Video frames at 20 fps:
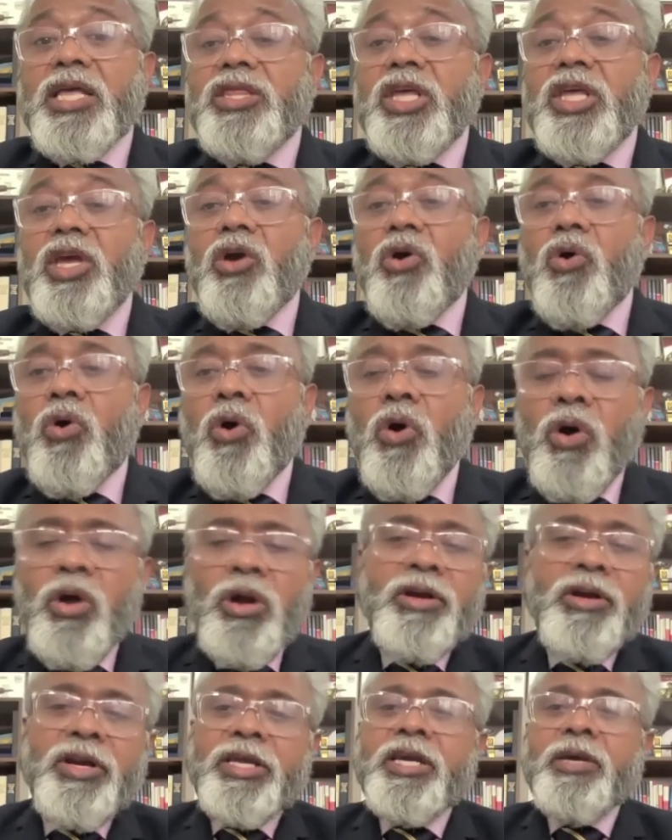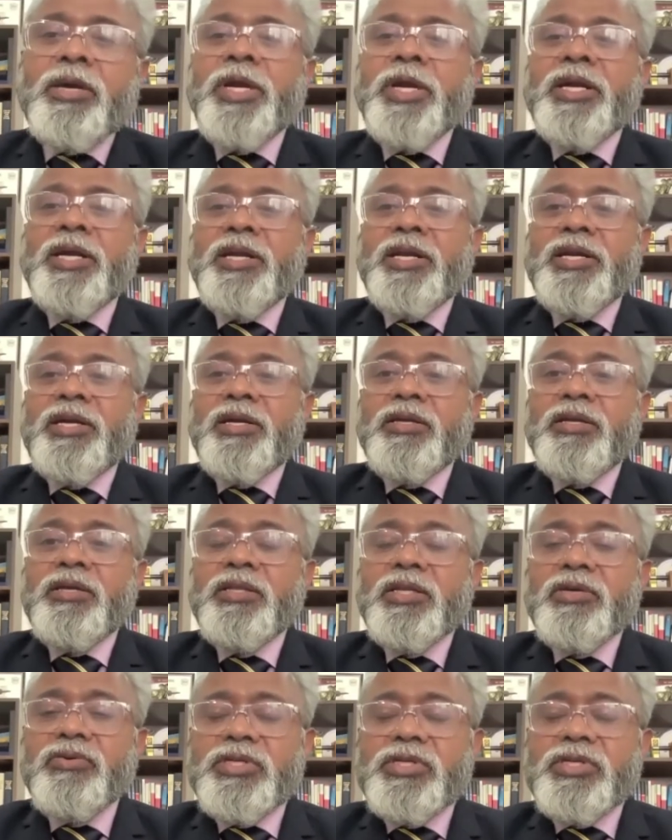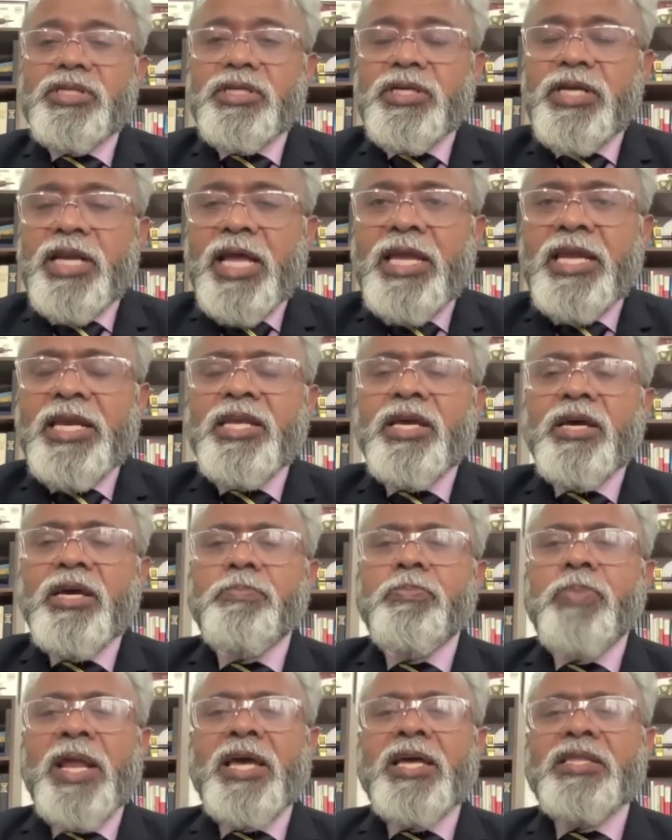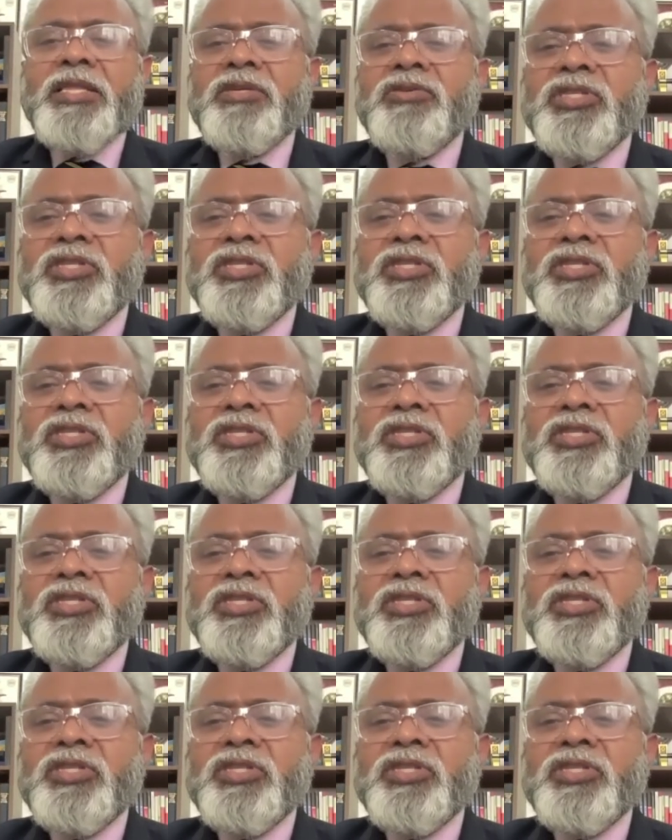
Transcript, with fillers: They all recommended. There was a nine year plan,